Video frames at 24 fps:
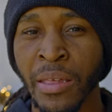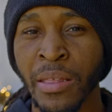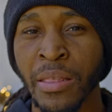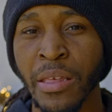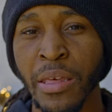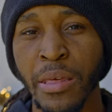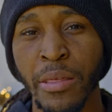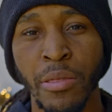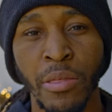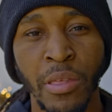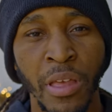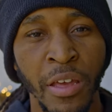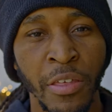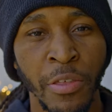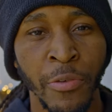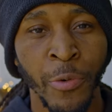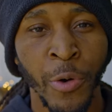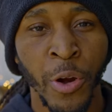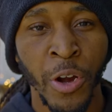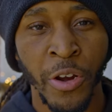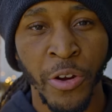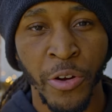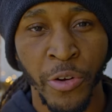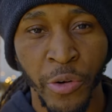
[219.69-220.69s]
These L U Ts
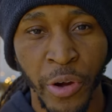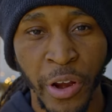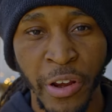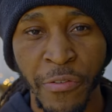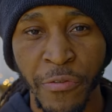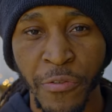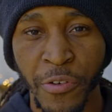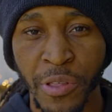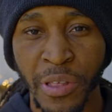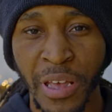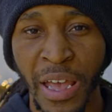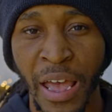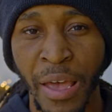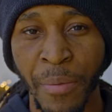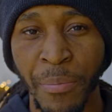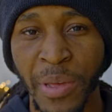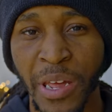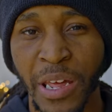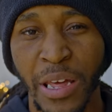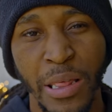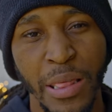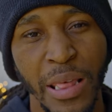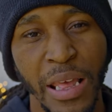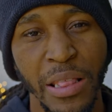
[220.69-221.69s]
work great for that
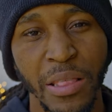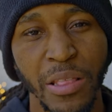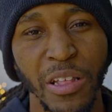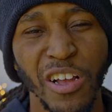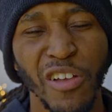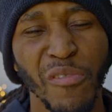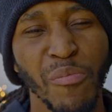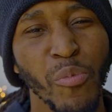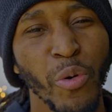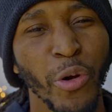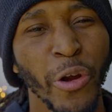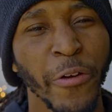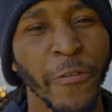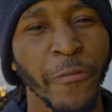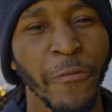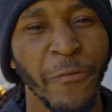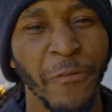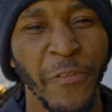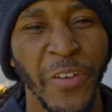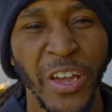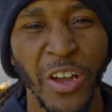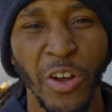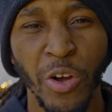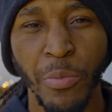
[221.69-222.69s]
because they look more
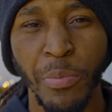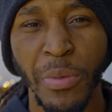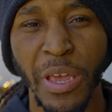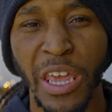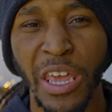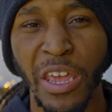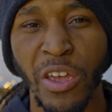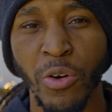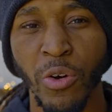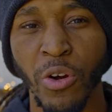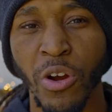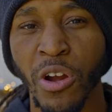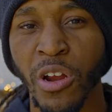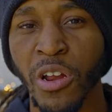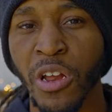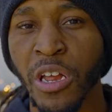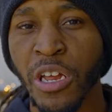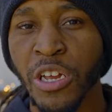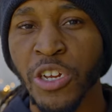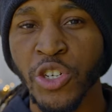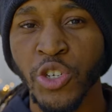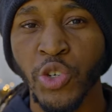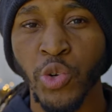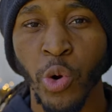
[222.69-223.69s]
filmy or
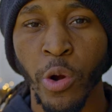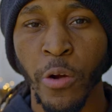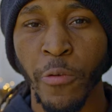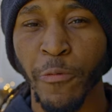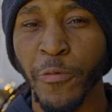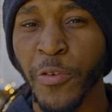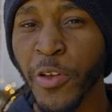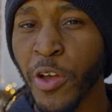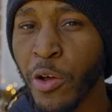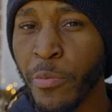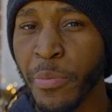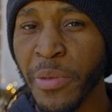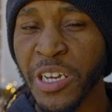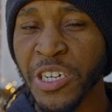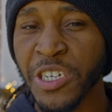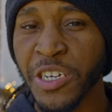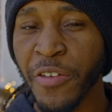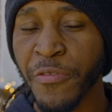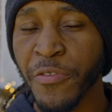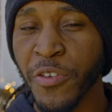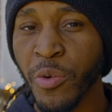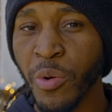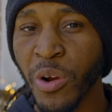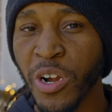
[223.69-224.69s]
short filmish
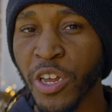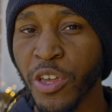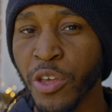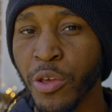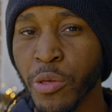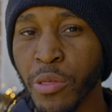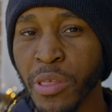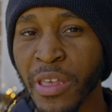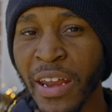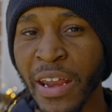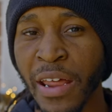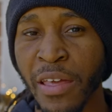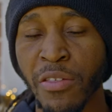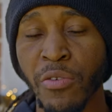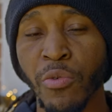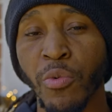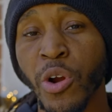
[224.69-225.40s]
if you want to use that as a